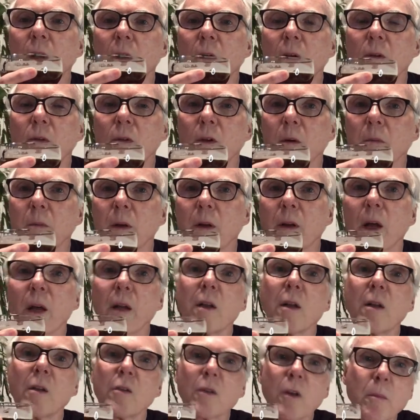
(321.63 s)
So I'm
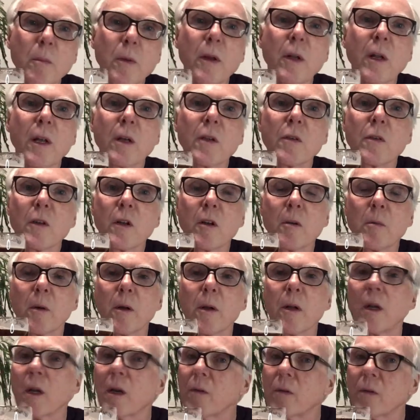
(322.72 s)
detecting something like cinnamon,
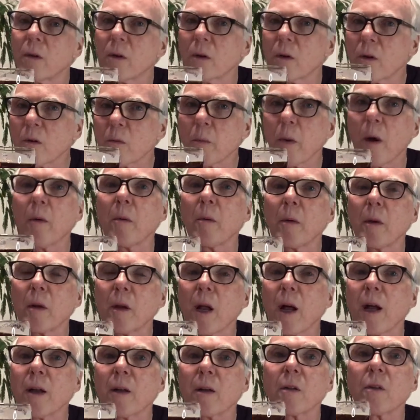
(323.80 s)
even though it's probably
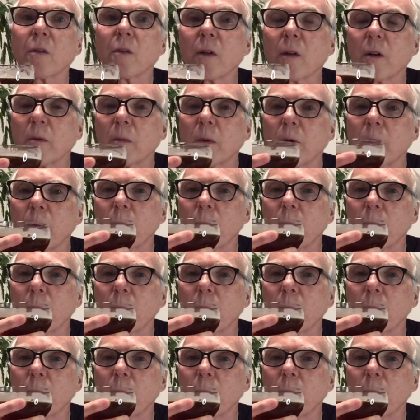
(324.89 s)
not cinnamon.